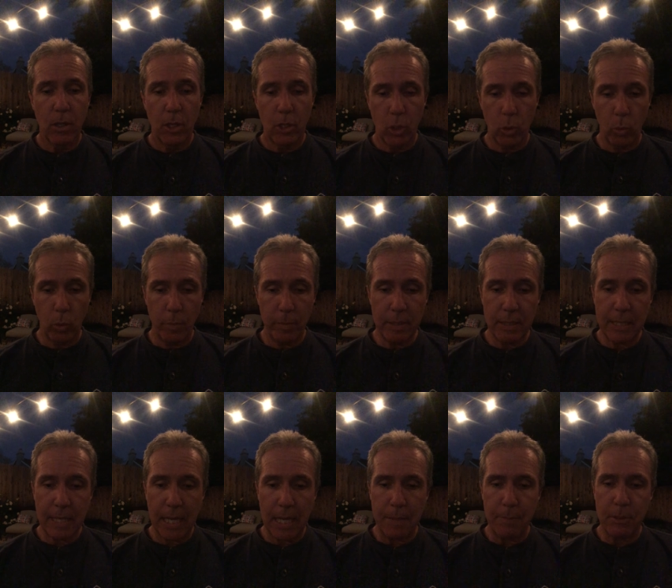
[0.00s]
The woman
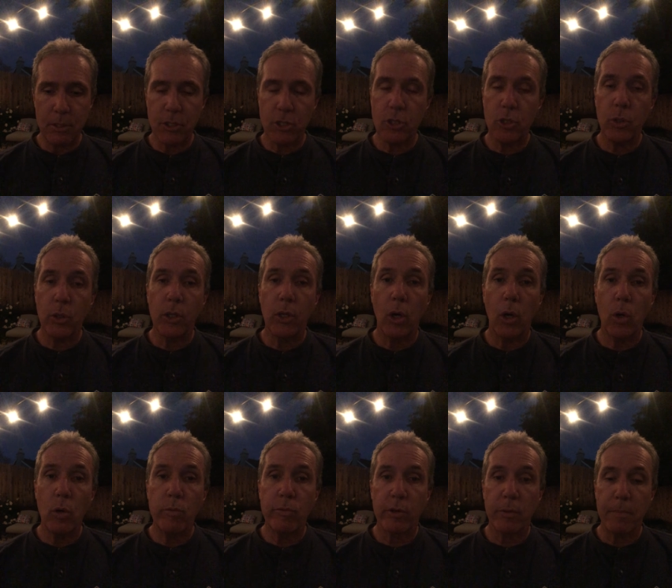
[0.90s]
came and stood
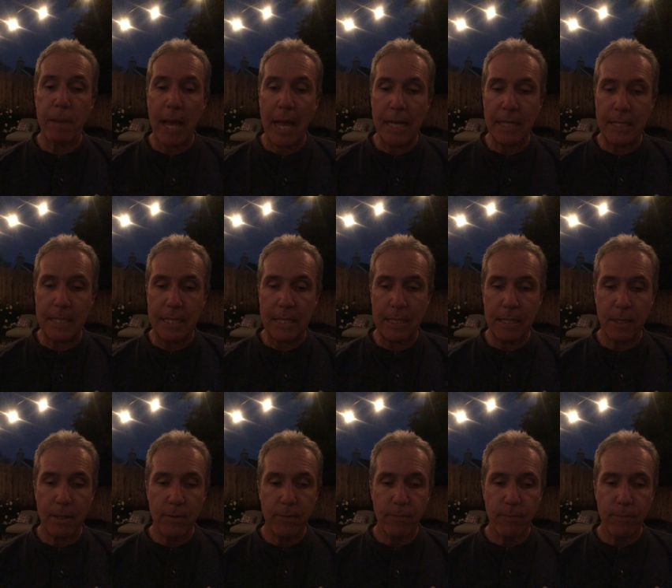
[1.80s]
over Maggie.